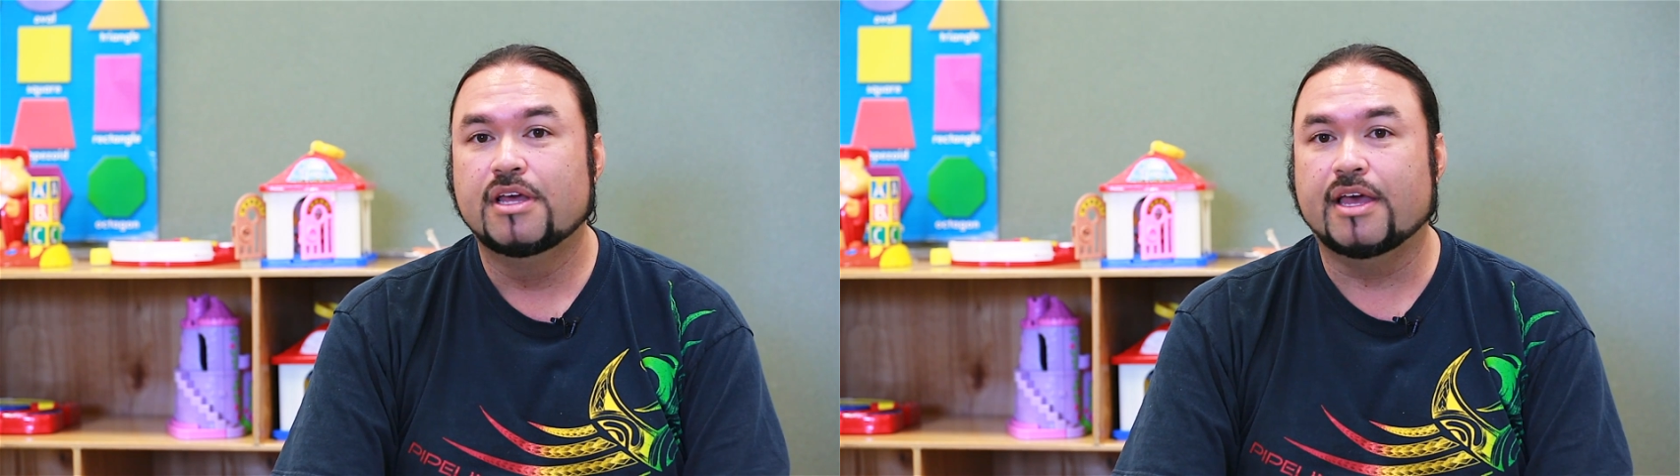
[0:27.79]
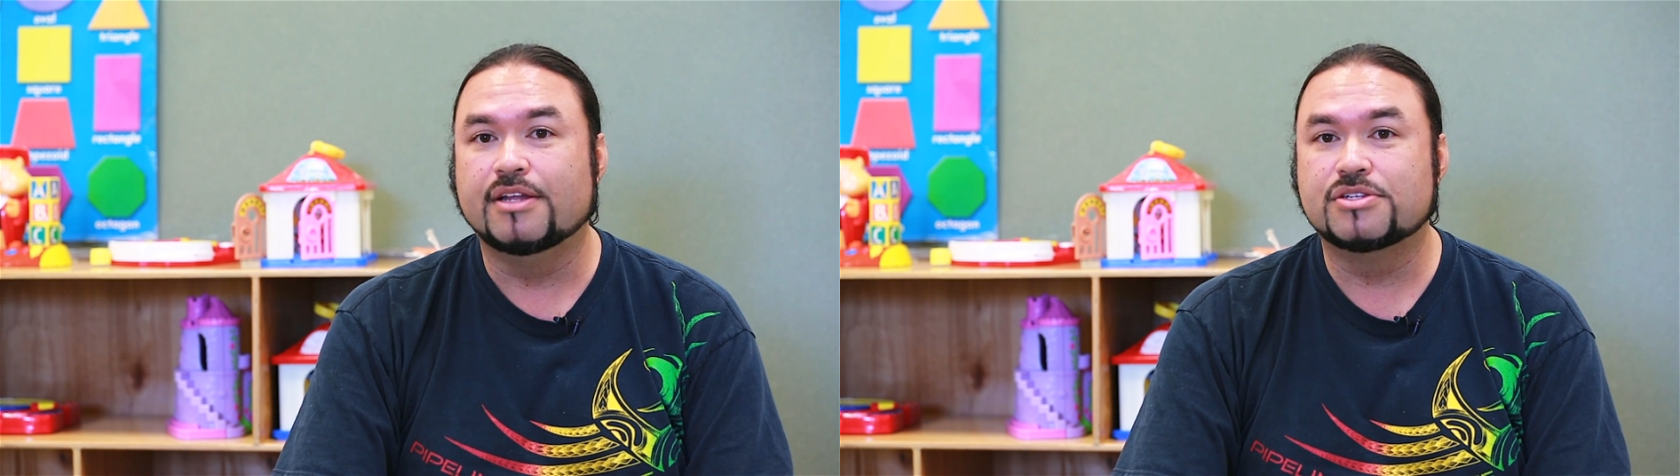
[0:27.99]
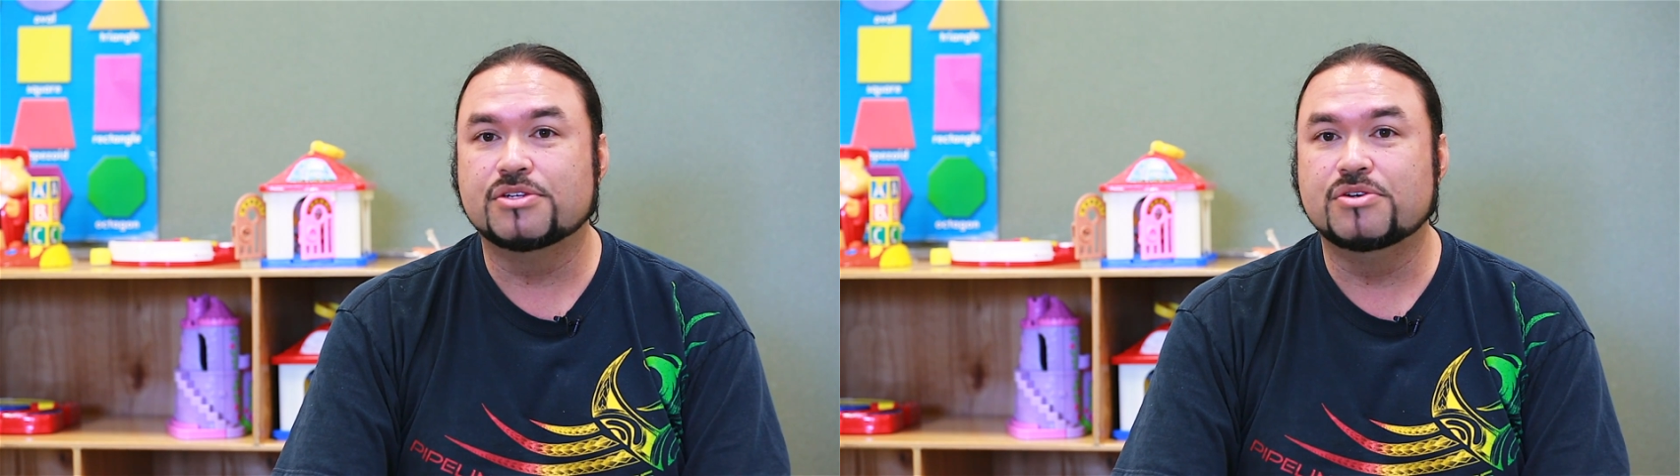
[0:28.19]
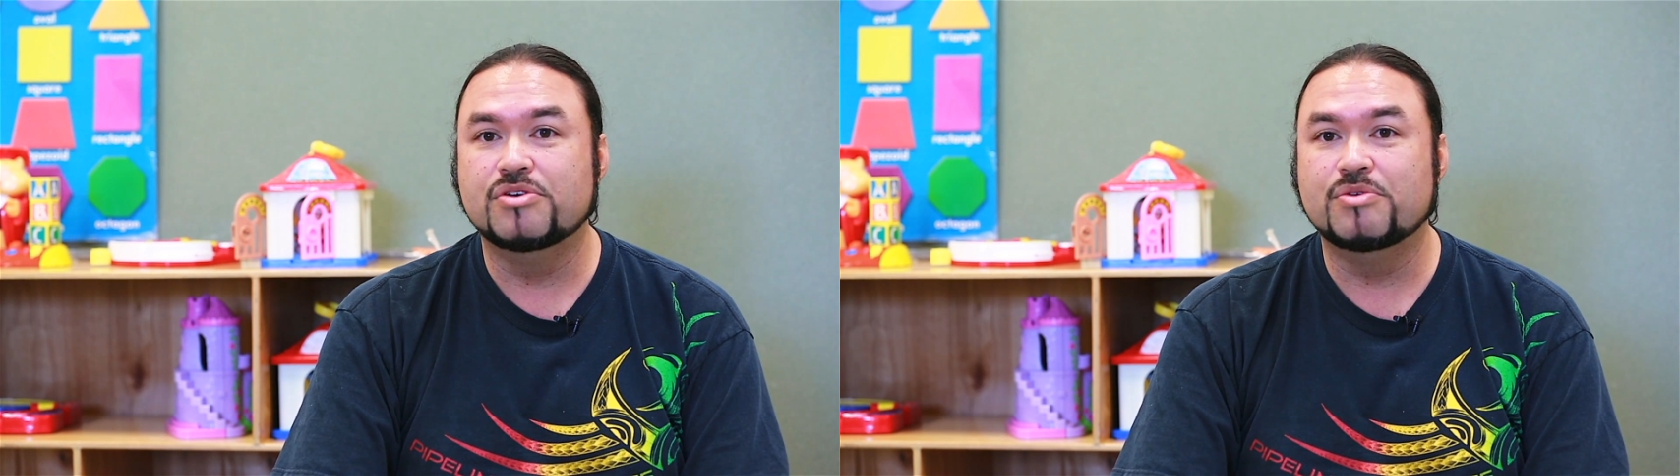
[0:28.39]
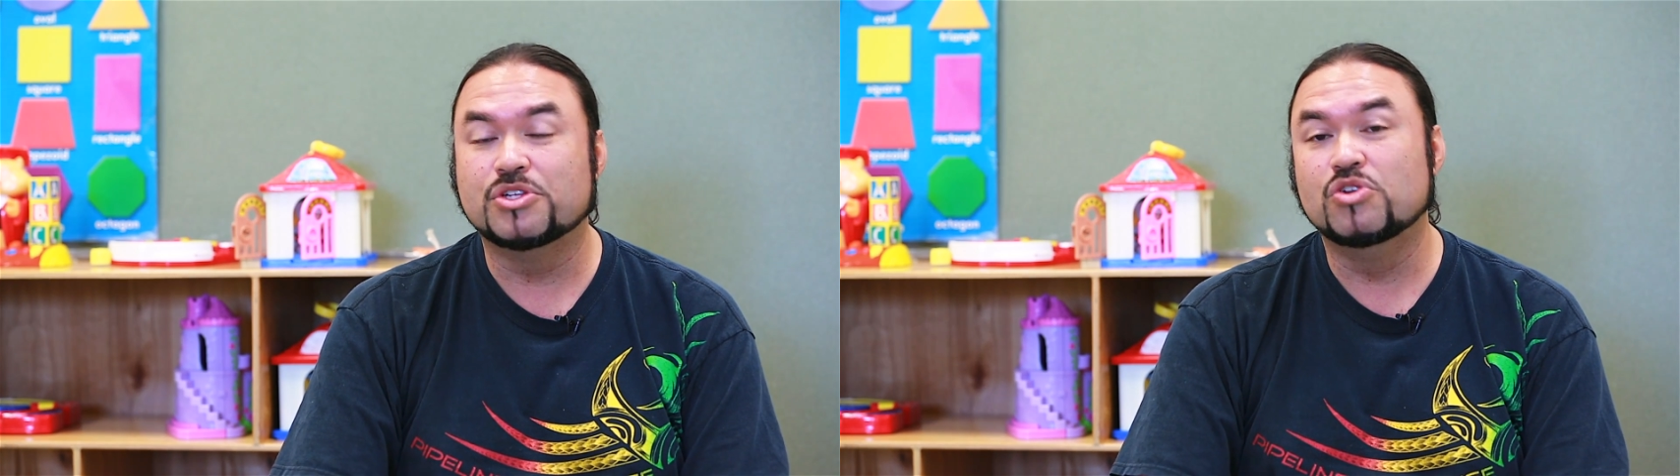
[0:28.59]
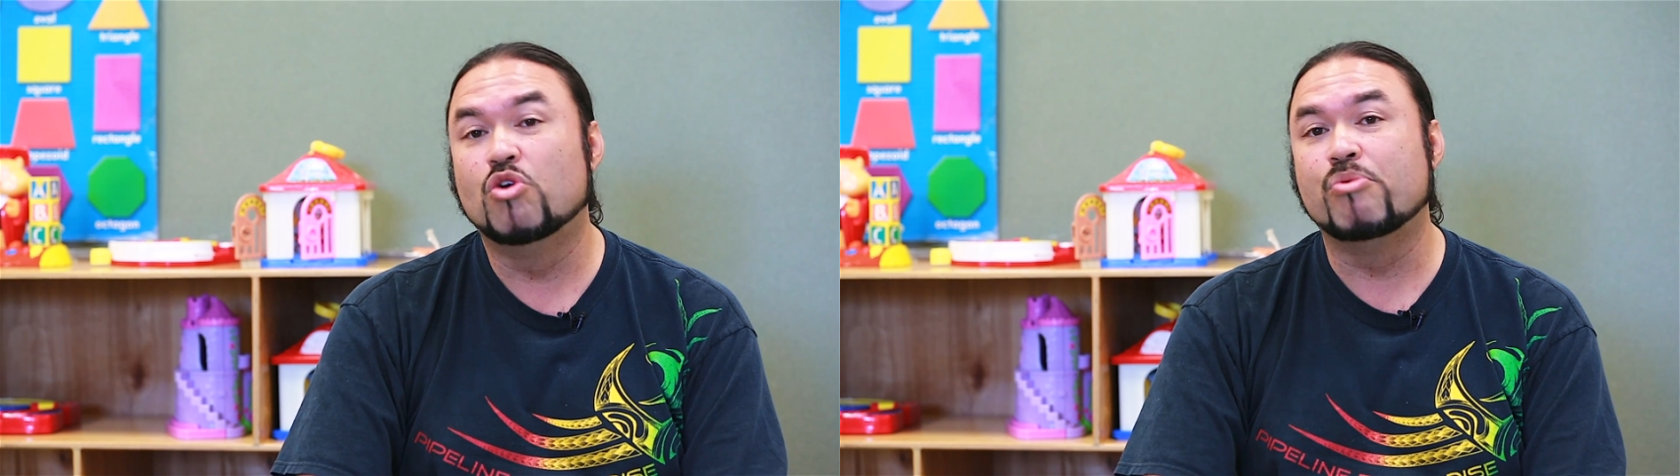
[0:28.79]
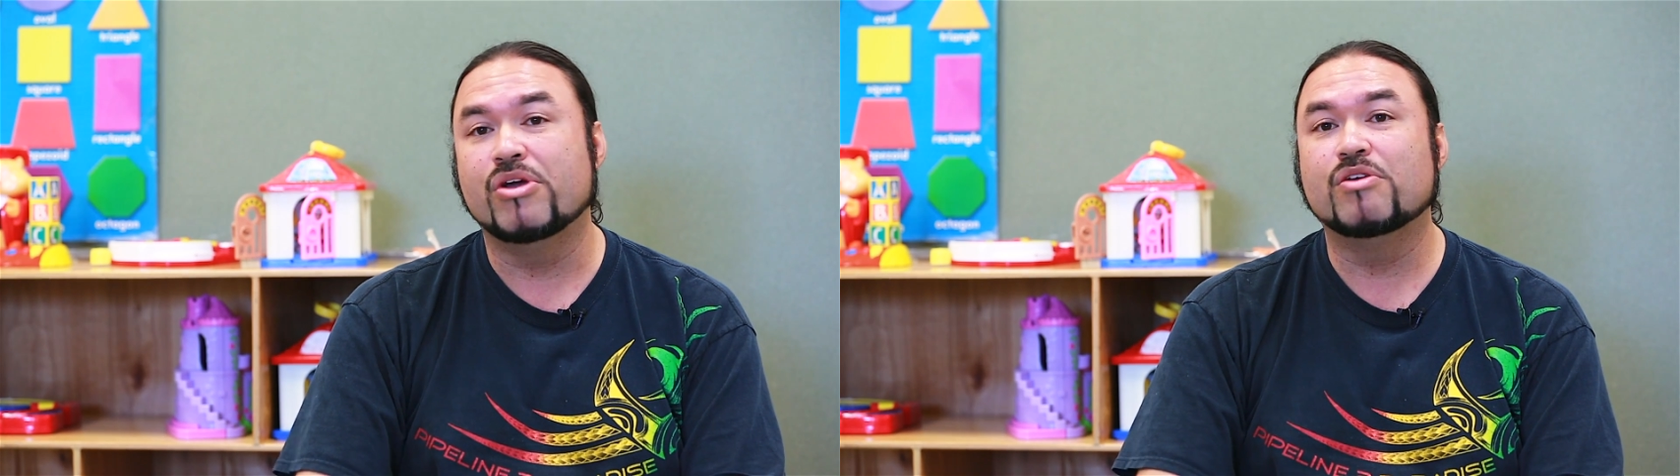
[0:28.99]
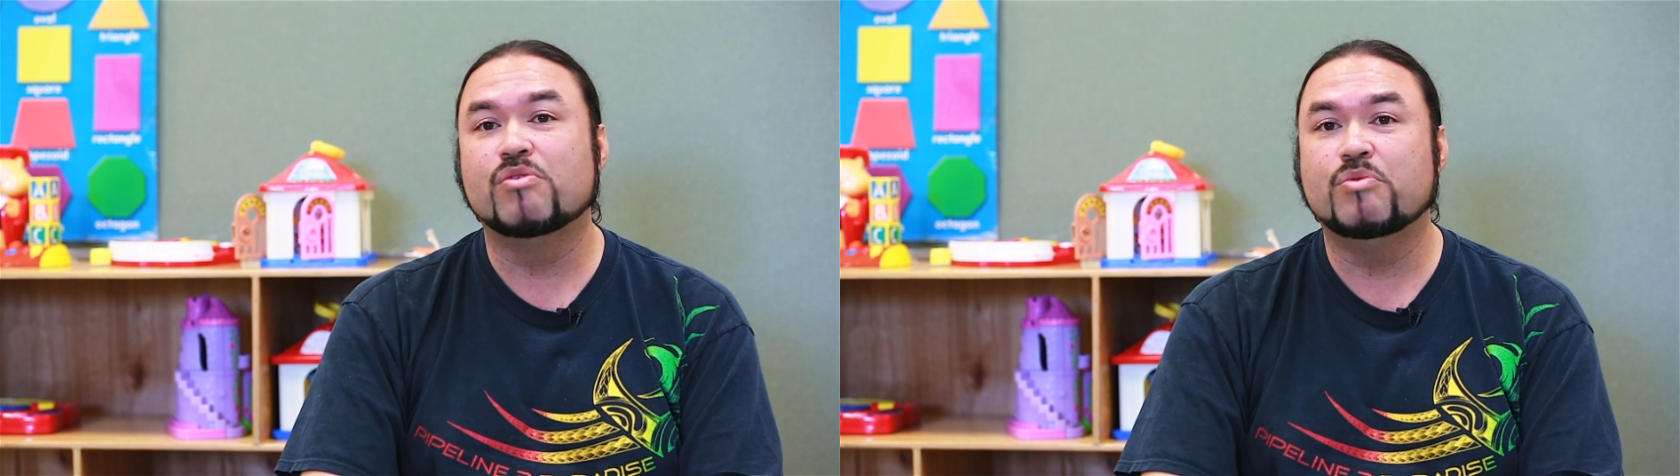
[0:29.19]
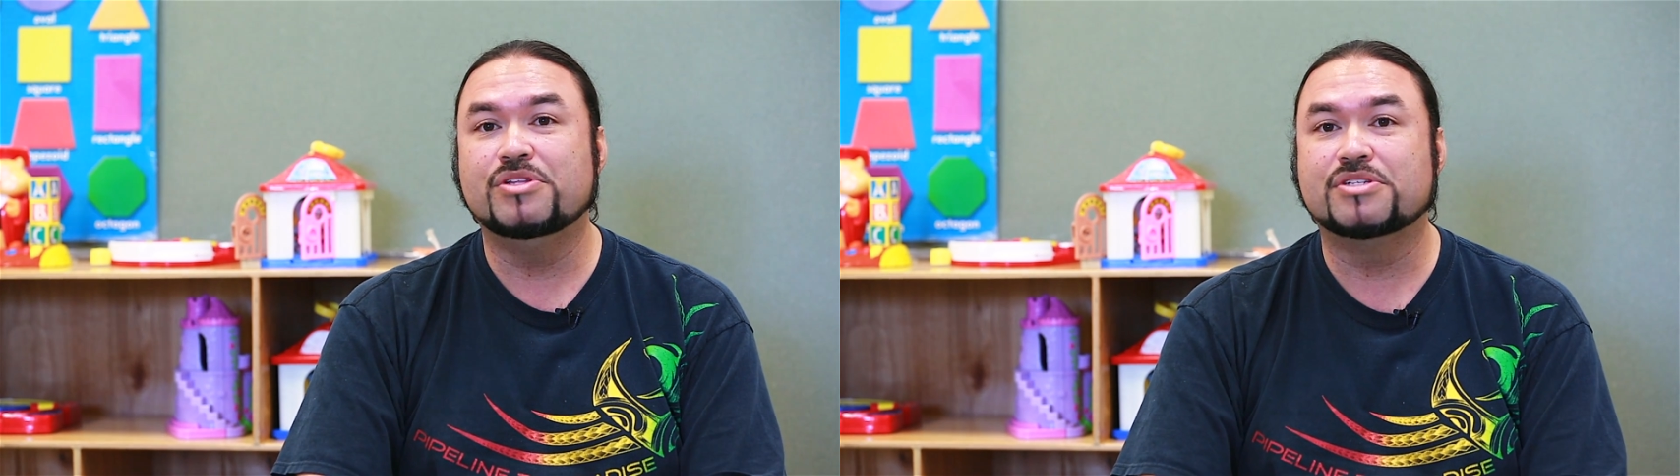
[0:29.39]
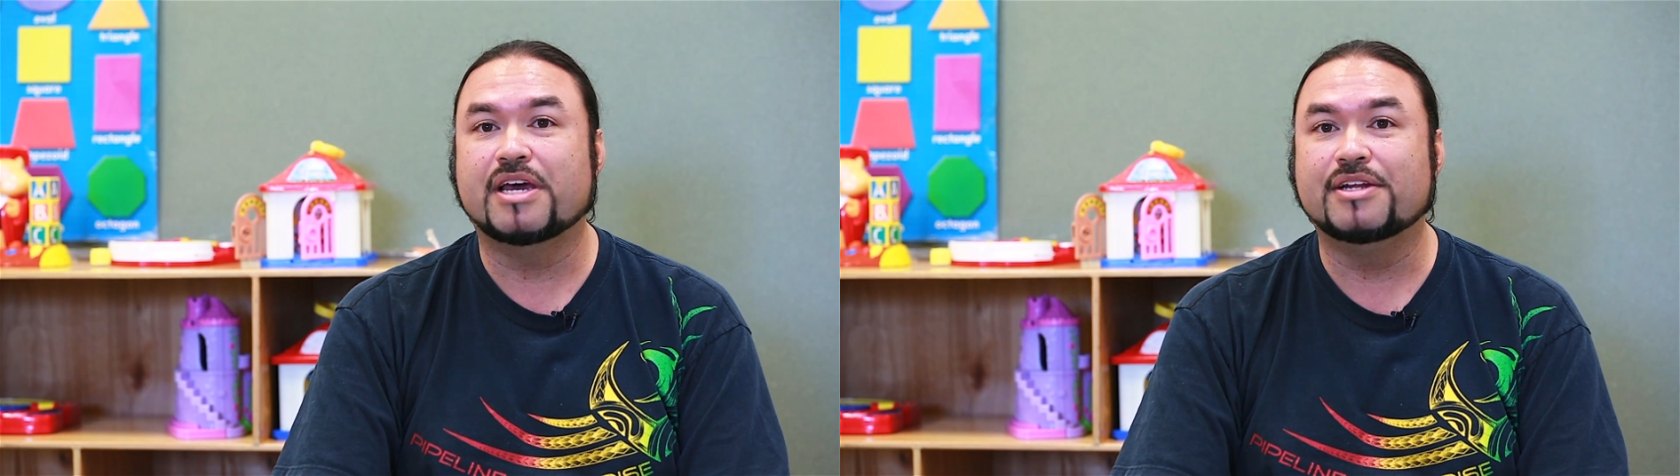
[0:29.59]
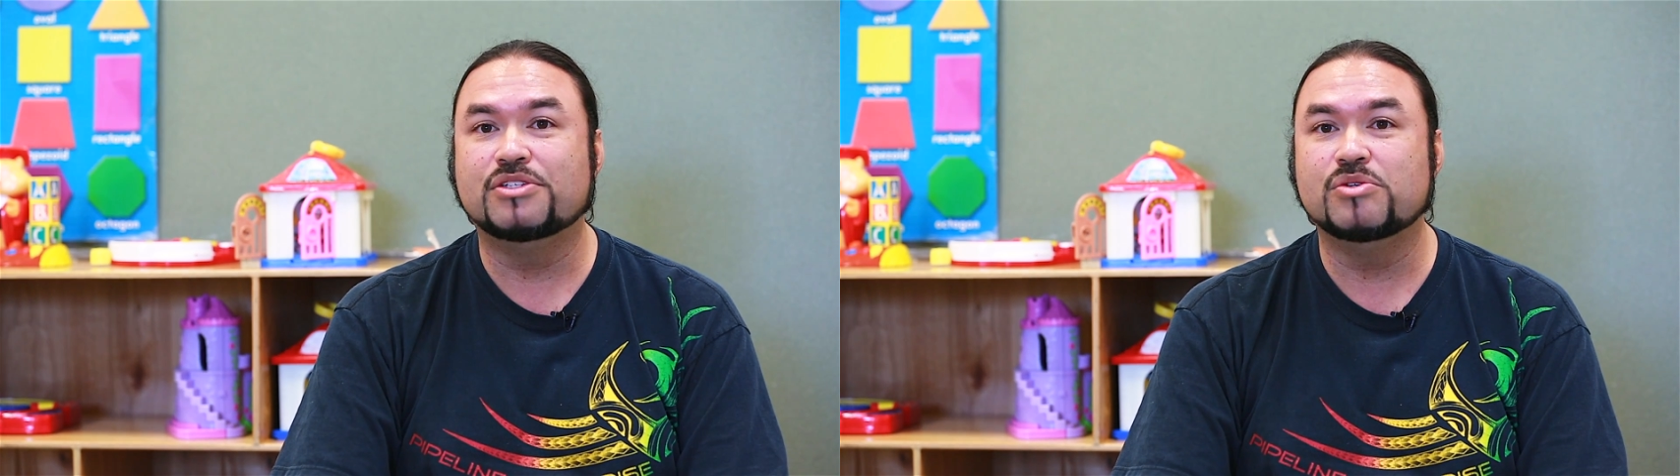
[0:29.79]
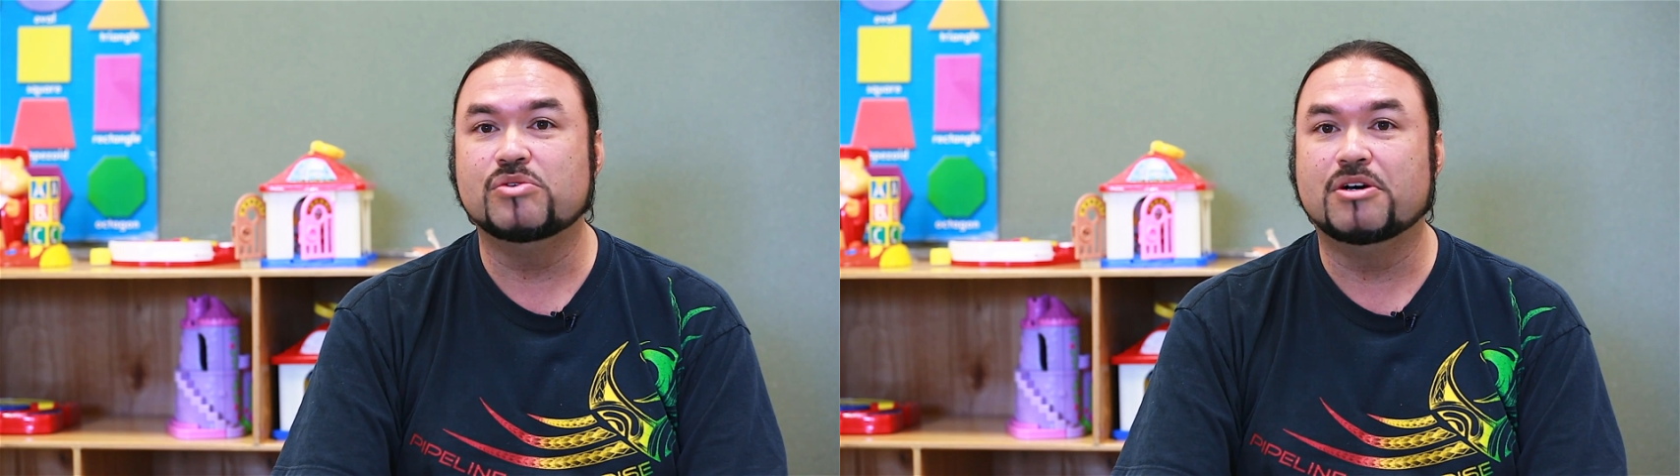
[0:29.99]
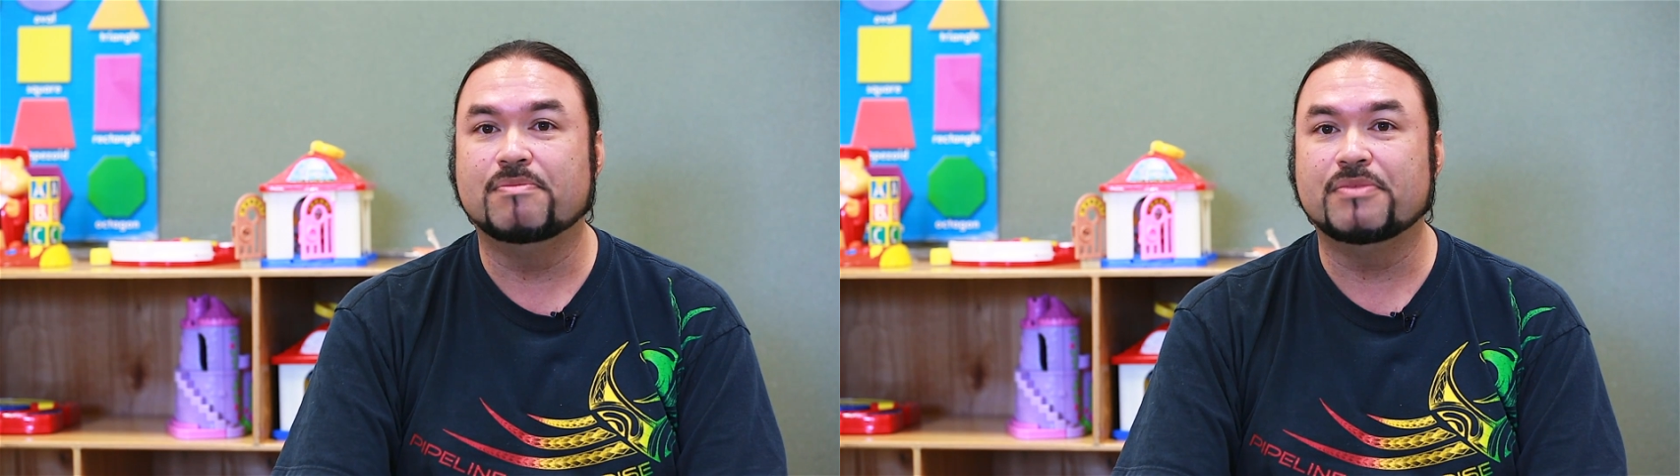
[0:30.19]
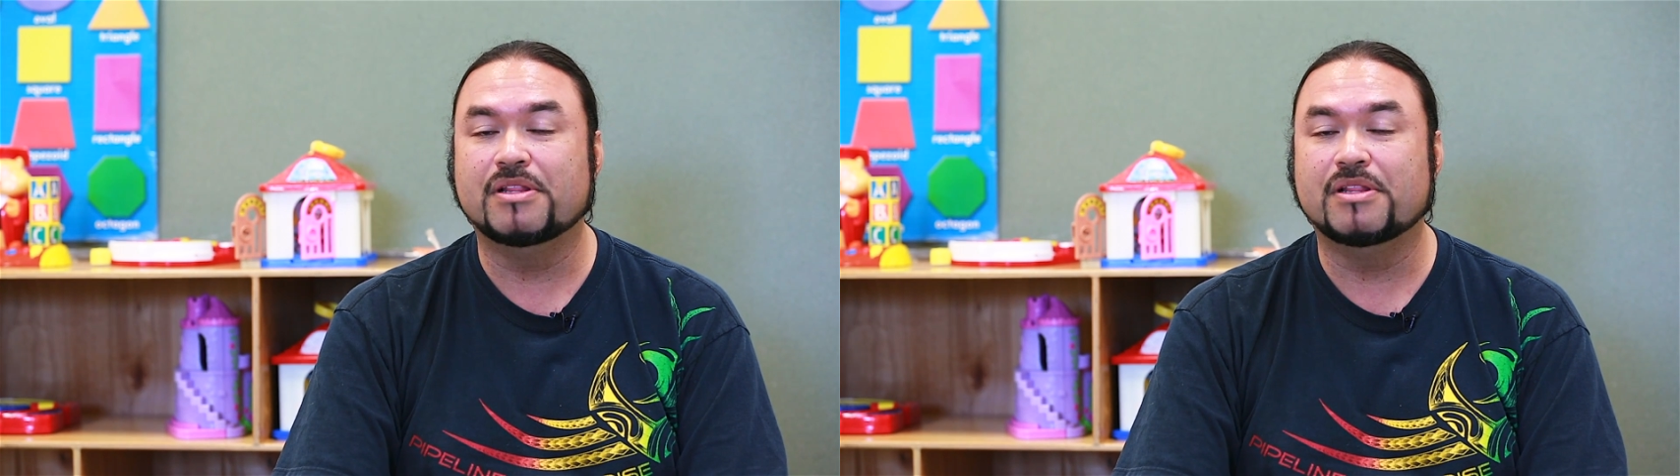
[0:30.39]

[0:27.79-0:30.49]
And so it was a no-brainer when we decided to um,